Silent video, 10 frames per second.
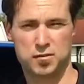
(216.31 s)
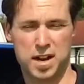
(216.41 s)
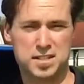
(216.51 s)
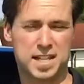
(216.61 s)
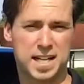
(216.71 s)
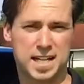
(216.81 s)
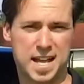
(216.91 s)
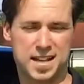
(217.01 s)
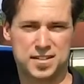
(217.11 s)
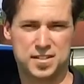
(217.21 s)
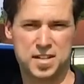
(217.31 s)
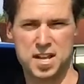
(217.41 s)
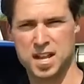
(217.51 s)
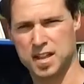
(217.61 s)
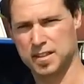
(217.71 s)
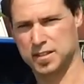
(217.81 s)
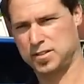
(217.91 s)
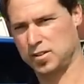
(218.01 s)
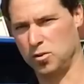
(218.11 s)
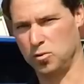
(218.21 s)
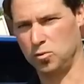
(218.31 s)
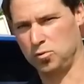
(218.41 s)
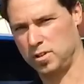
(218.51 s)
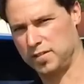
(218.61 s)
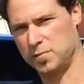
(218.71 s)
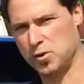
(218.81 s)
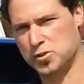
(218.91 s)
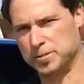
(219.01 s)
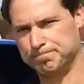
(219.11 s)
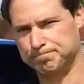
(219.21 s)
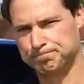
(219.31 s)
translated as the soul of motion.